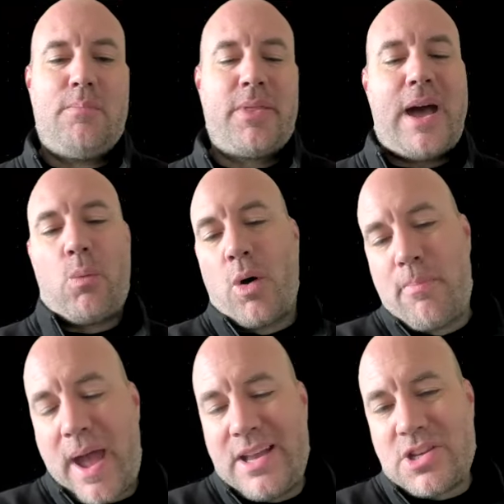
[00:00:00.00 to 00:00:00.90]
but that
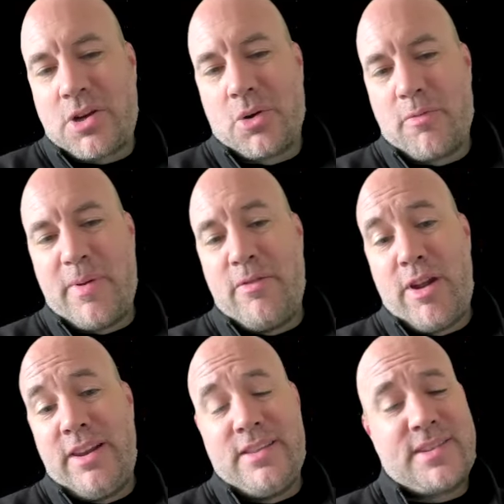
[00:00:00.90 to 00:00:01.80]
one-pager could have been
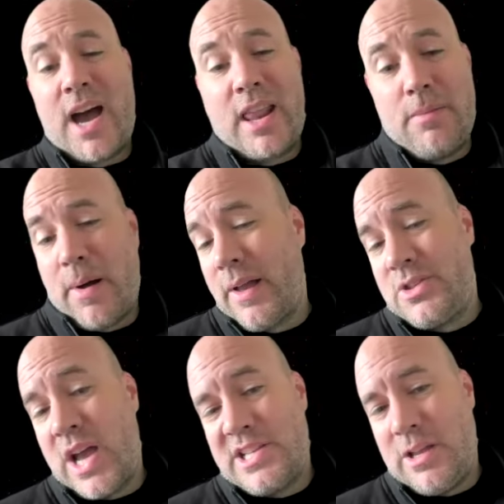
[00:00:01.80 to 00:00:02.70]
written entirely by
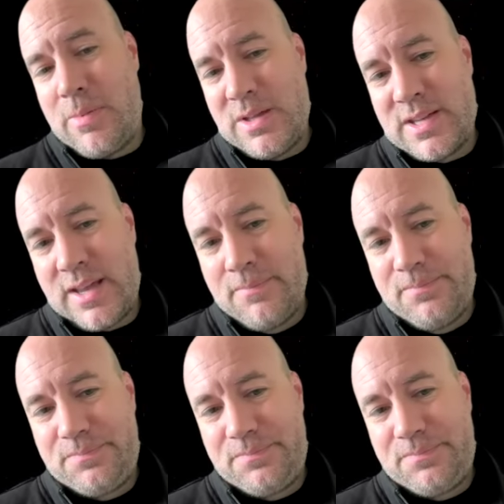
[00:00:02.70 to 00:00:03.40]
ChatGPT.